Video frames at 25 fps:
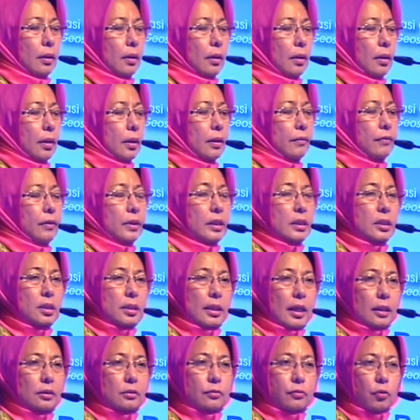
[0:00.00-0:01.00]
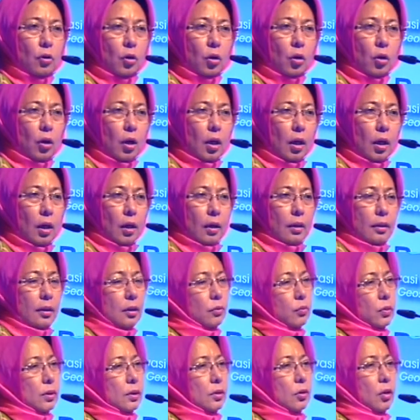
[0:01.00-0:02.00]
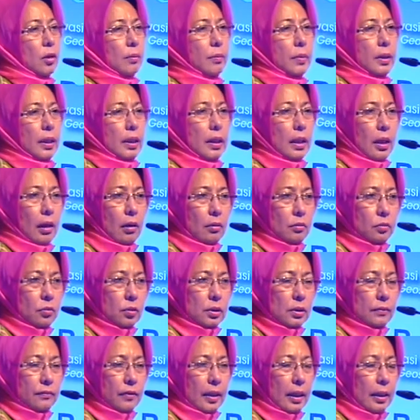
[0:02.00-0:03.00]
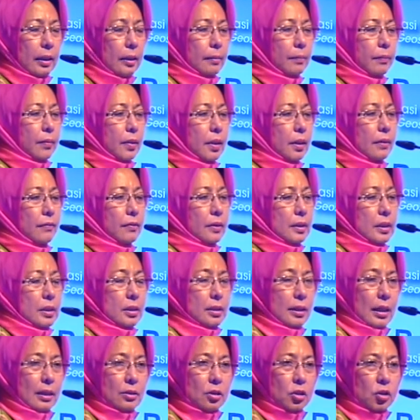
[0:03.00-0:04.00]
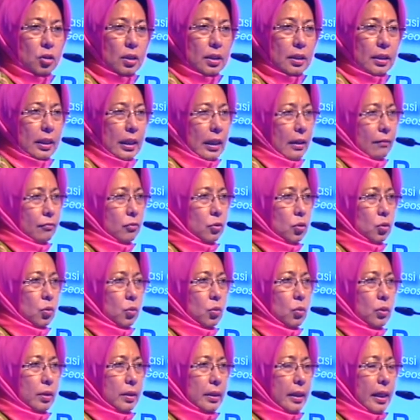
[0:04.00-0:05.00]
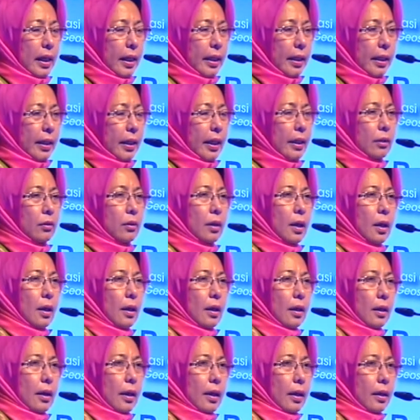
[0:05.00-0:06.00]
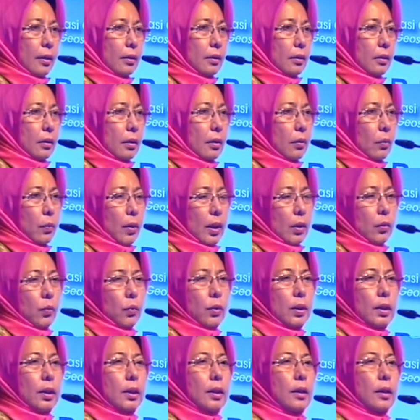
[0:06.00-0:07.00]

if it is class 4, it will not be allowed to develop. If it is class 3, they have to do EIA. And when we